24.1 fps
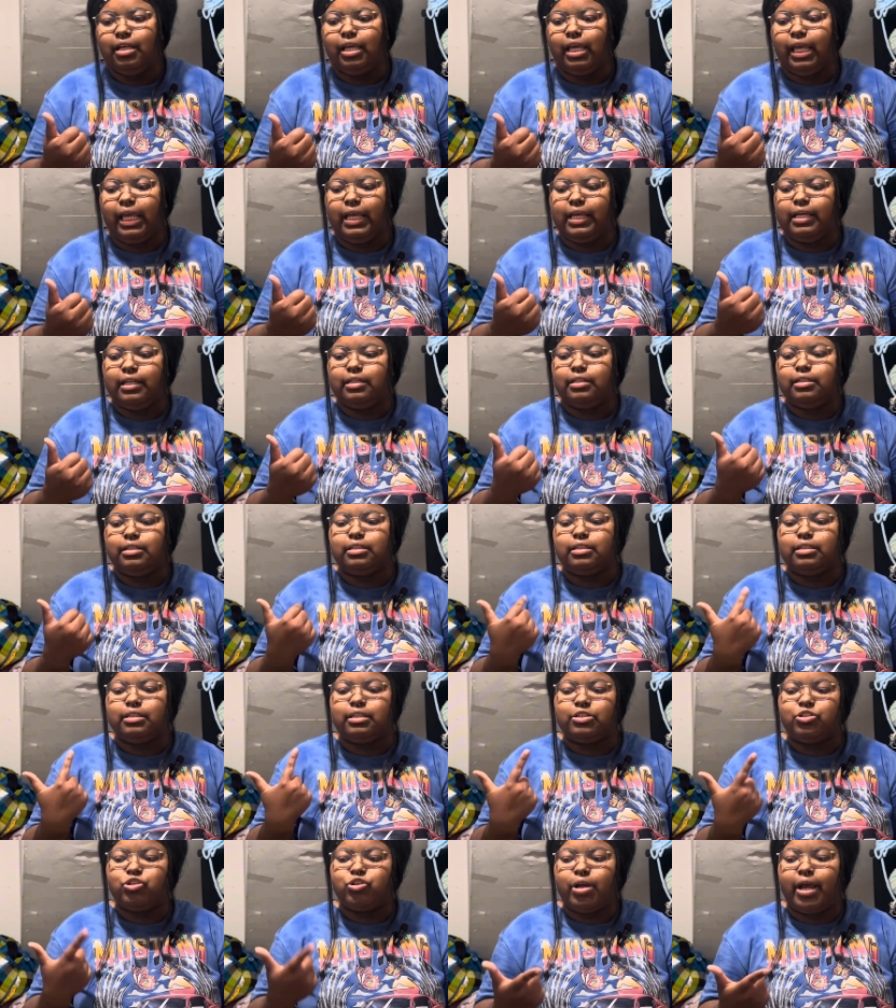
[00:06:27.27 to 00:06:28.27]
and
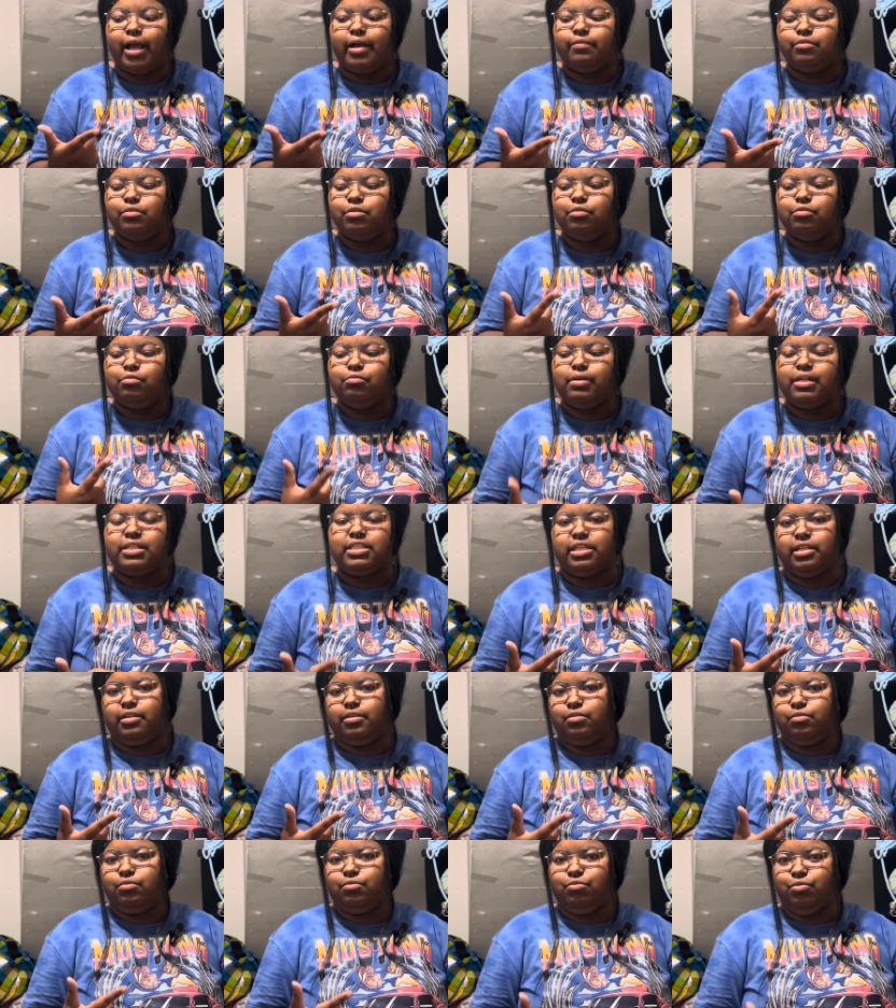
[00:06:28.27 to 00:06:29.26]
the travel
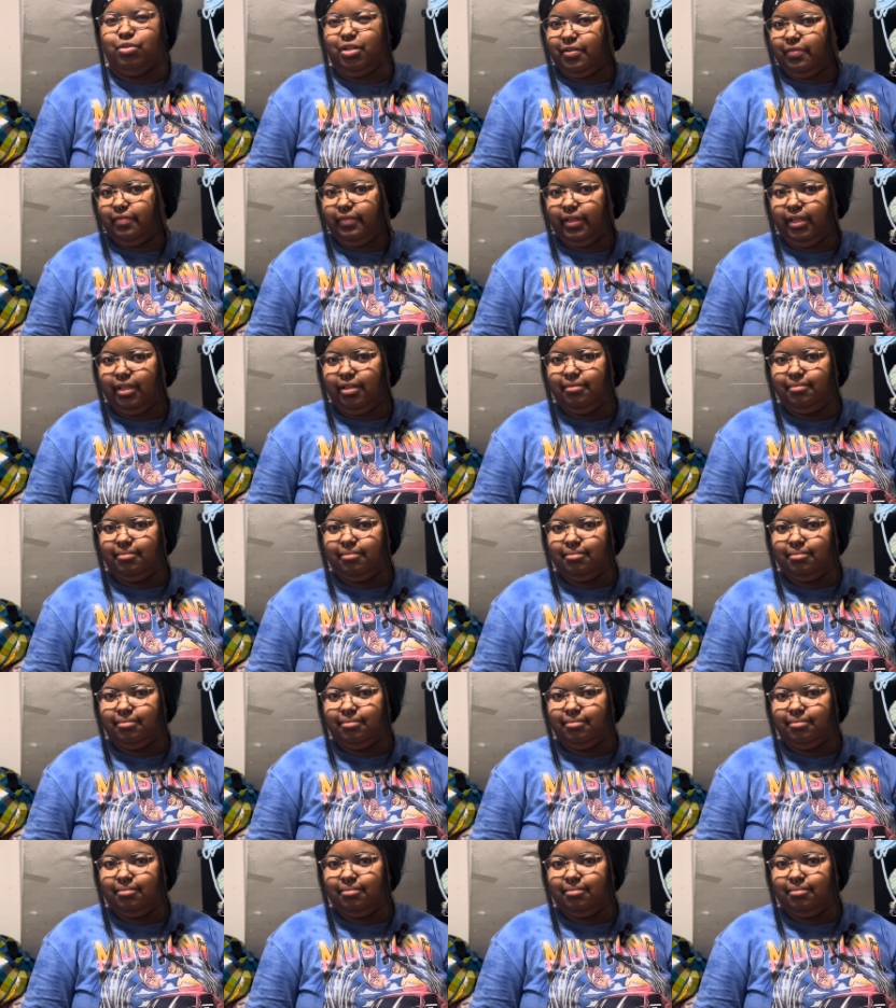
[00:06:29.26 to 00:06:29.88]
wasn't worth it.